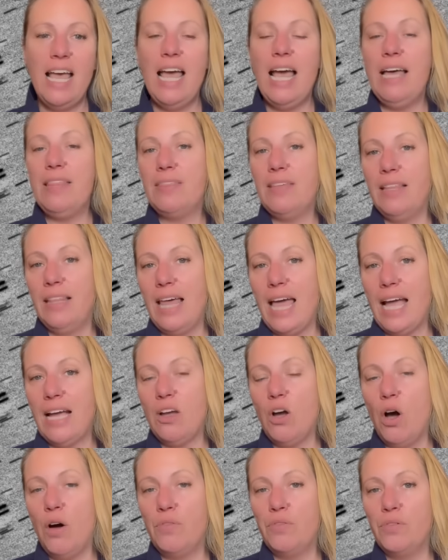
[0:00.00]
and the lack
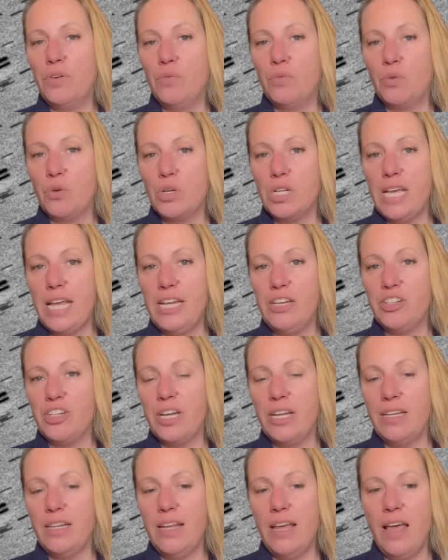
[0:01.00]
of
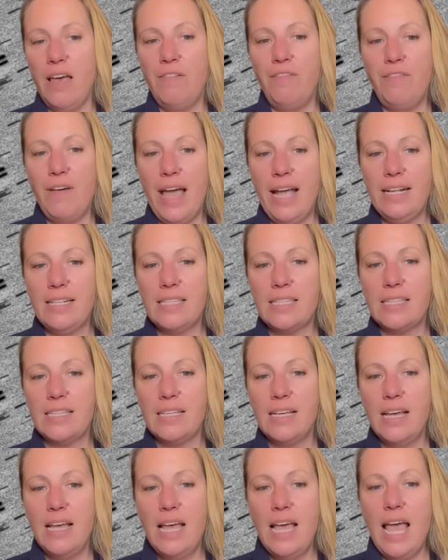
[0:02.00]
rotation effects.
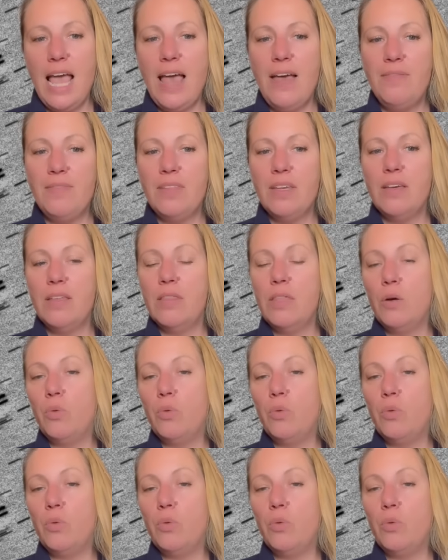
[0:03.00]
And the